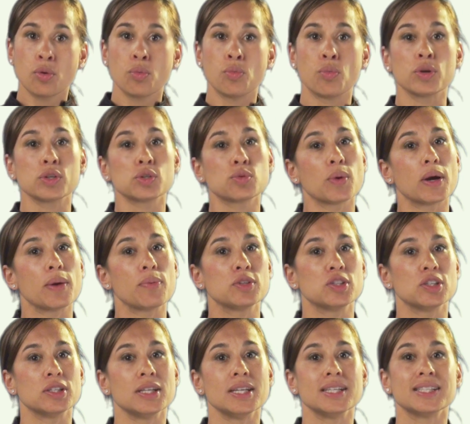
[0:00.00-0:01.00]
which way would
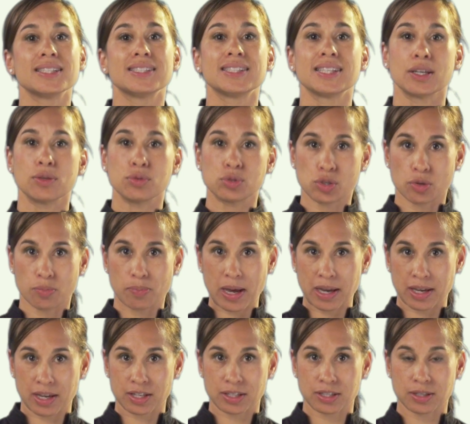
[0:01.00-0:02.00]
you need to tilt your
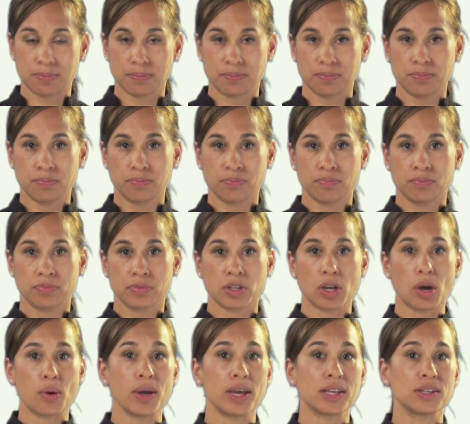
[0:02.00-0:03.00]
bucket?
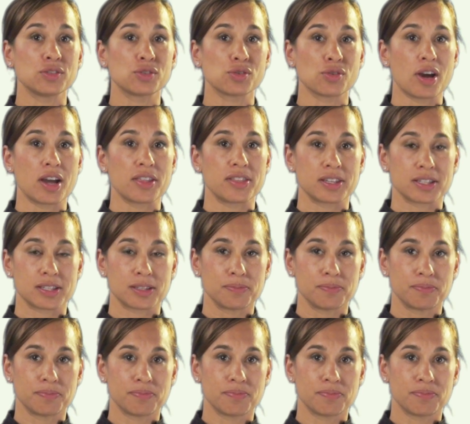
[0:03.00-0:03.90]
Go ahead and try this.